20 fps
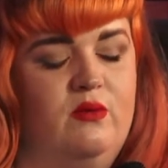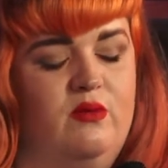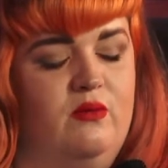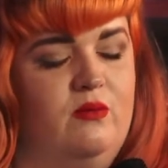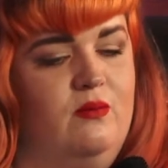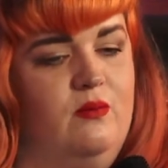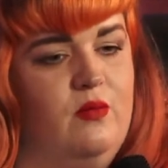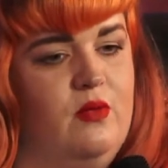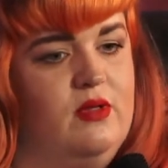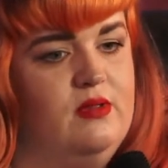
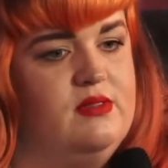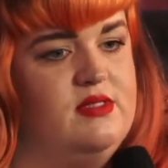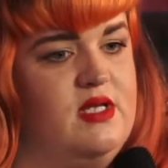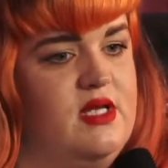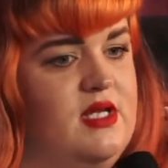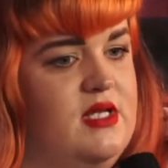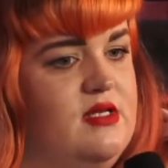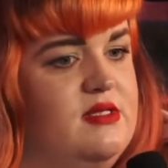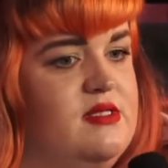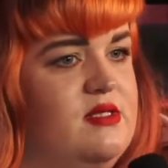what
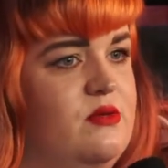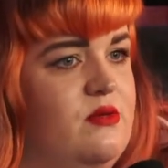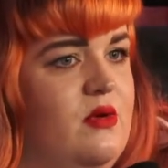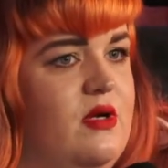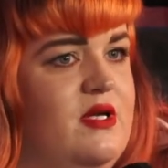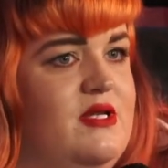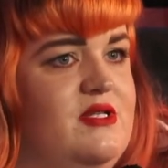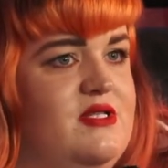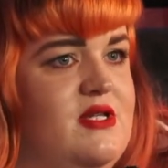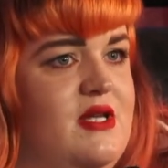date is the
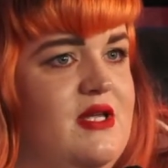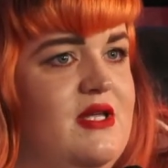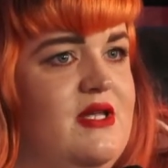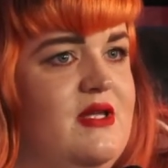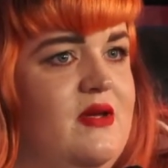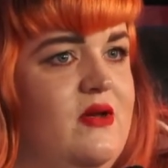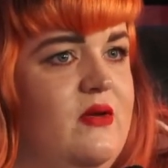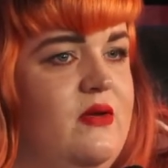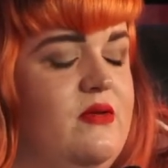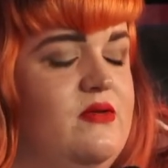right date
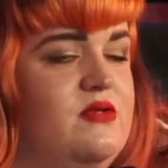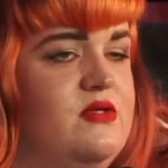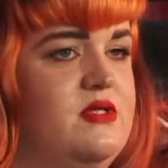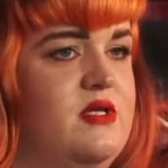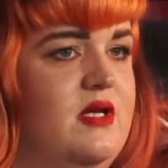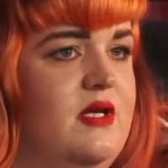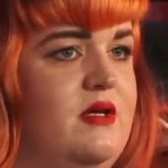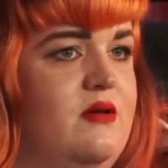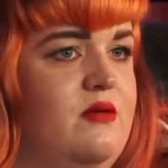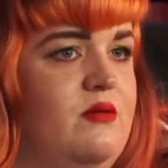and
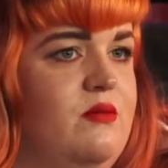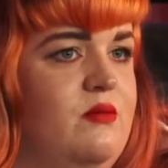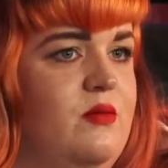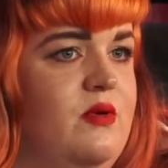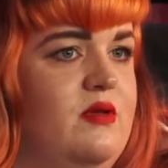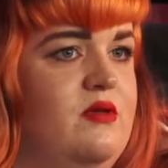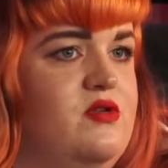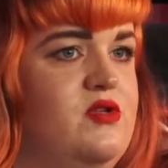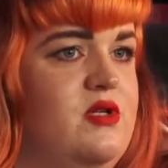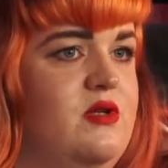
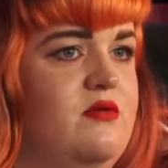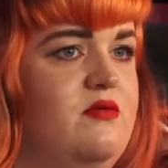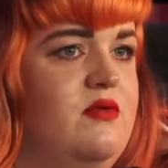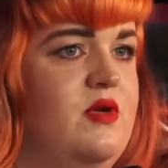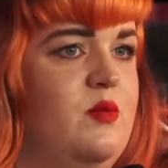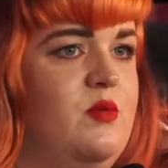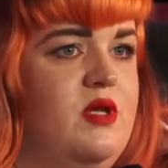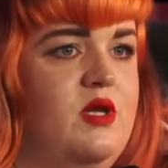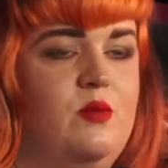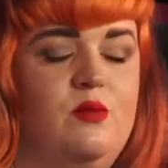what she can
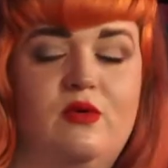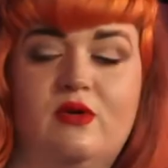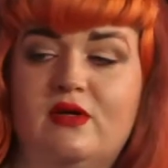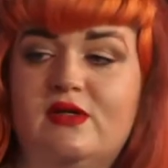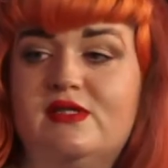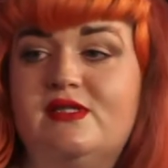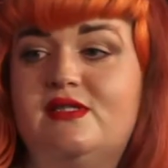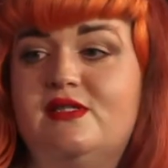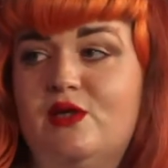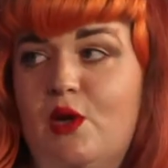fit me in,
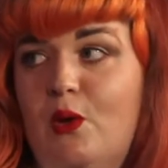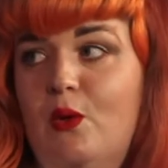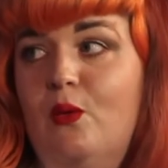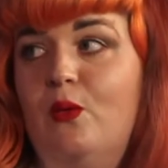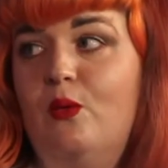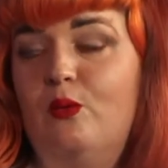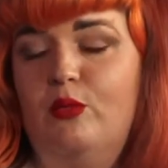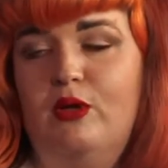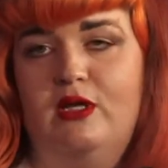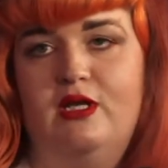because
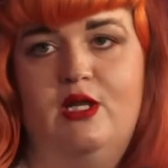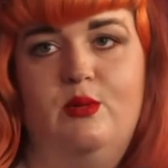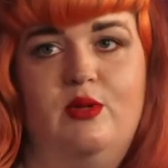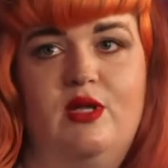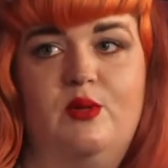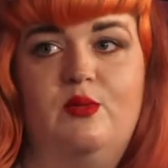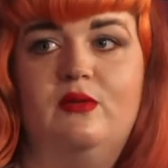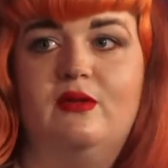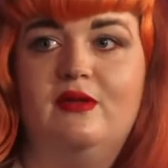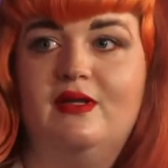so many
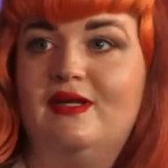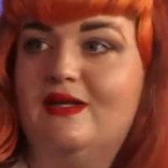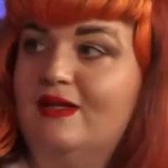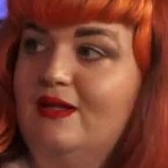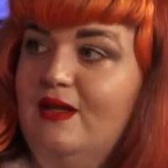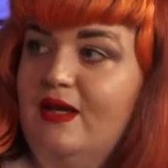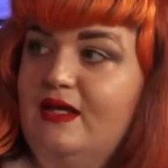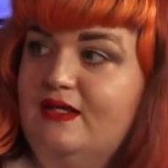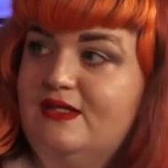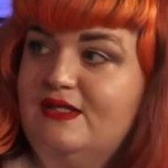people in the
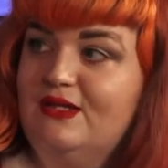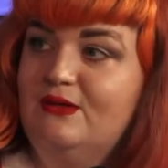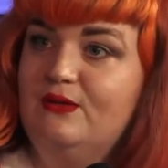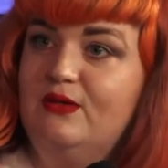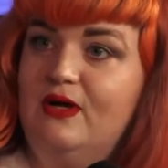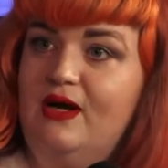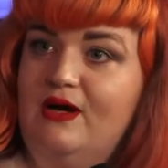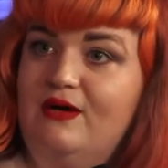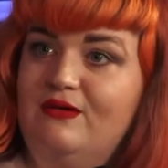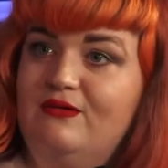last year and
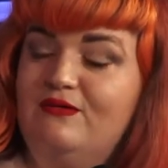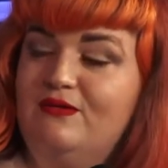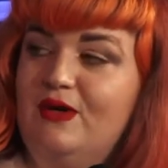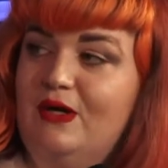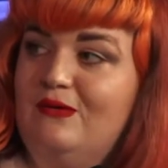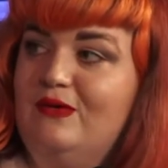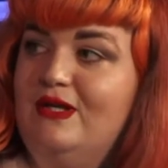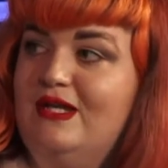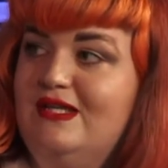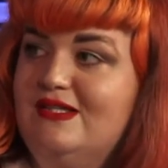a half
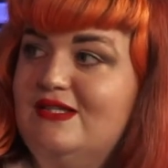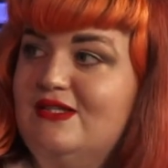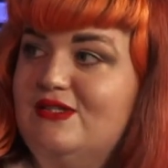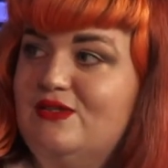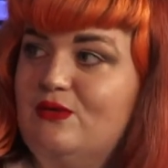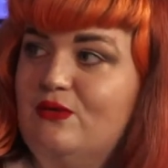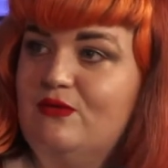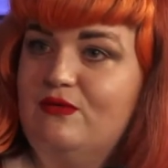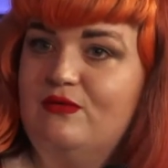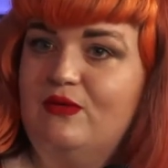are releasing
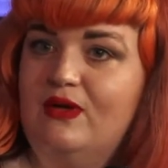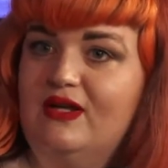stuff.